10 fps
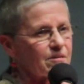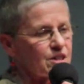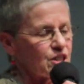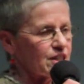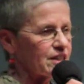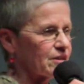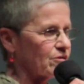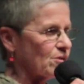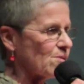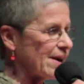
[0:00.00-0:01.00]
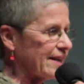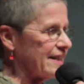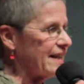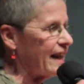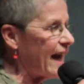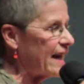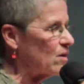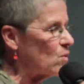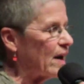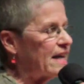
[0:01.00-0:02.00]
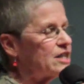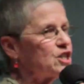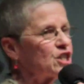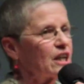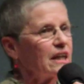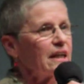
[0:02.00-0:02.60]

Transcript: which is the Rwandan language,